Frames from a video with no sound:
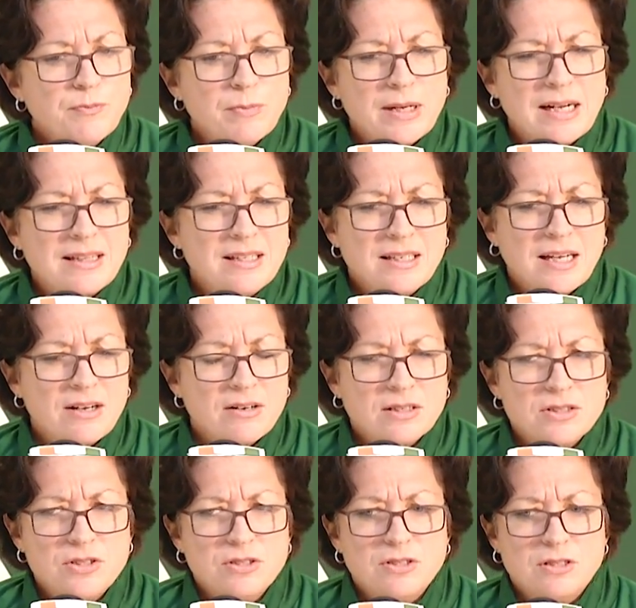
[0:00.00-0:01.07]
But I think
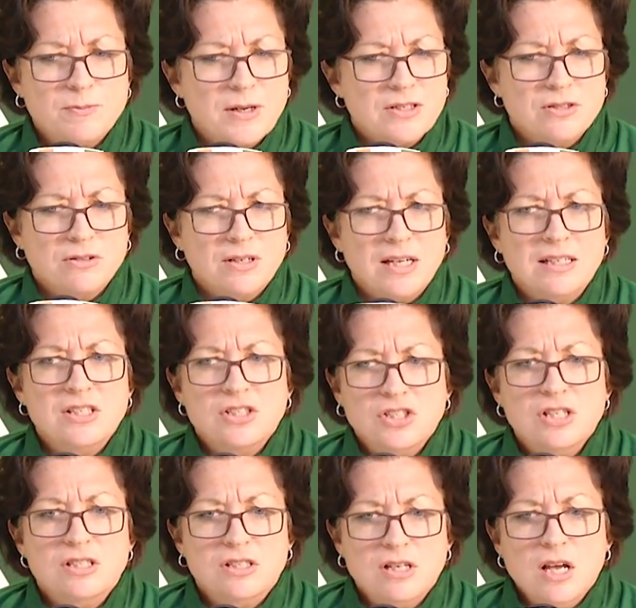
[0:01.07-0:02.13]
Erica's just a special kid. She's
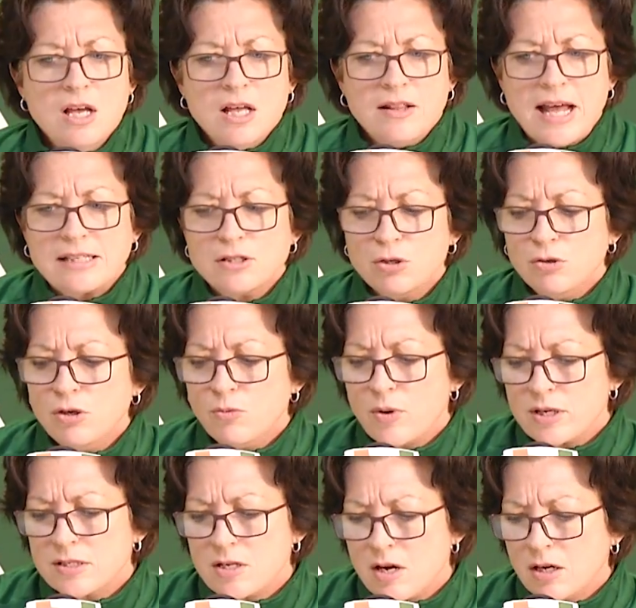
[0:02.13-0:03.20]
just, that's who you
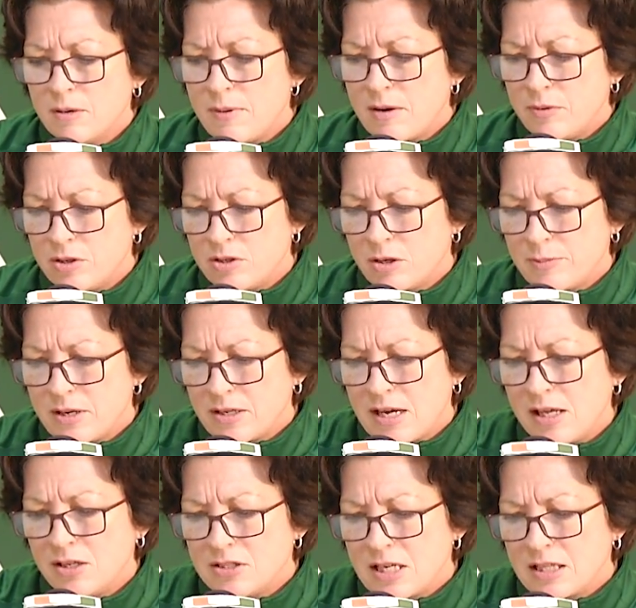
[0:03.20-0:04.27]
want to talk about when you talk about
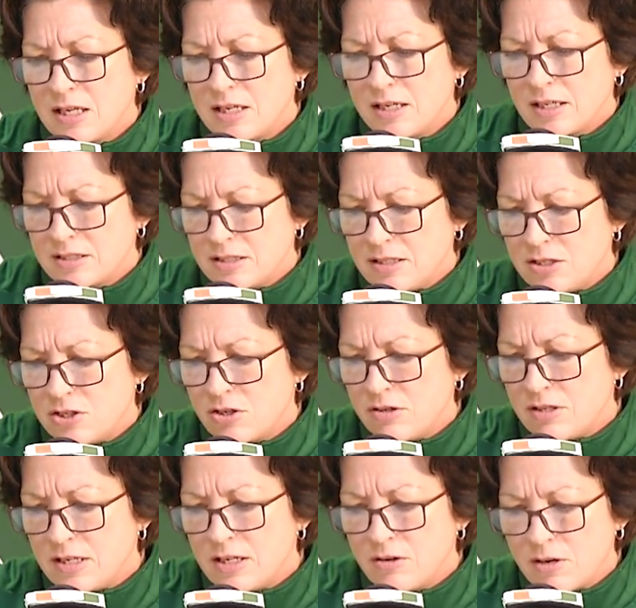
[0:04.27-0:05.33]
college athletics and the
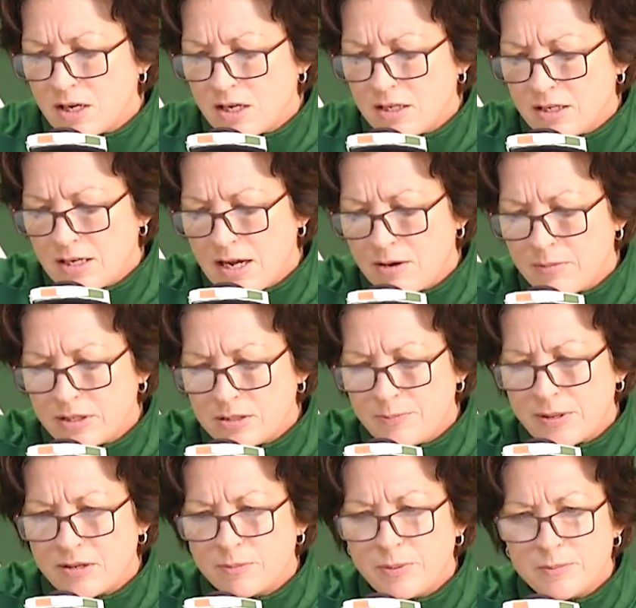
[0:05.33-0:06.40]
journey that you're on and how much
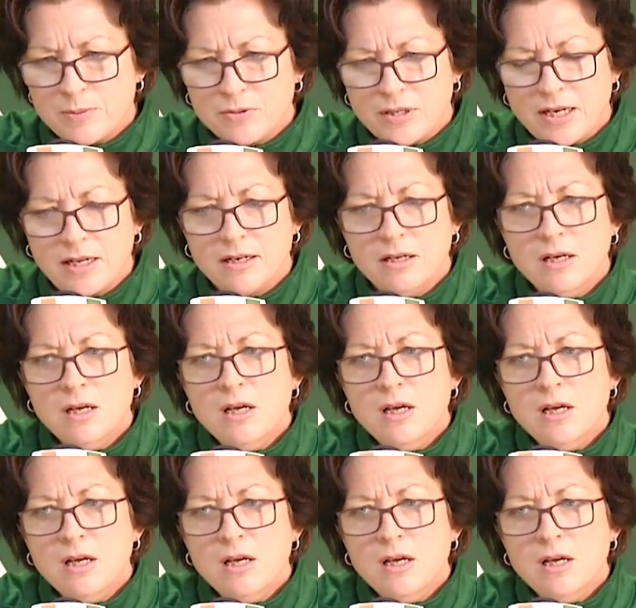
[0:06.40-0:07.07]
better people get.